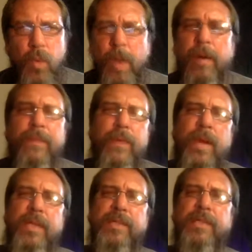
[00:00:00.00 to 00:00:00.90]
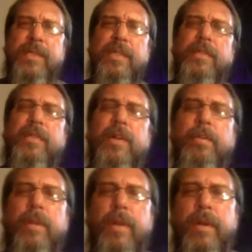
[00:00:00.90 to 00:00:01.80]
of her friends is an
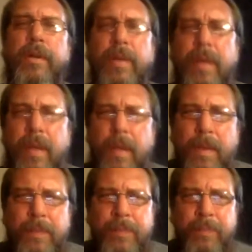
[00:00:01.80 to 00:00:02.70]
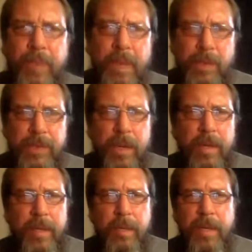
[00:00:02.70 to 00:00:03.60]
interpreter and was
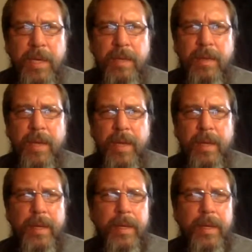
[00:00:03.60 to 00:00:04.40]
talking to me. And